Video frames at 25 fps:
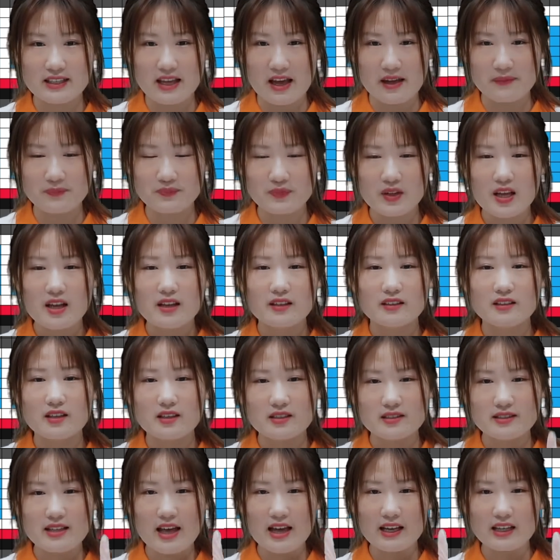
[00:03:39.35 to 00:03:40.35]
Yep.
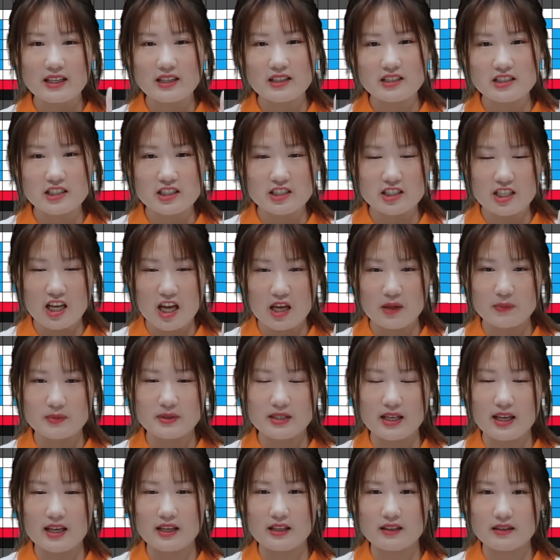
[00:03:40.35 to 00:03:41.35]
The second tip
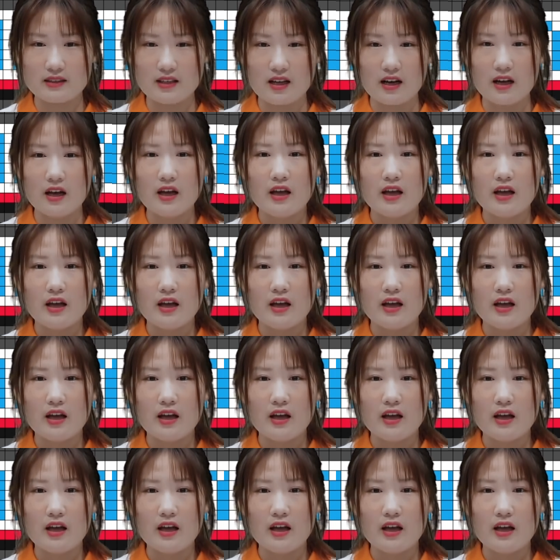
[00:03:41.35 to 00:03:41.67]
is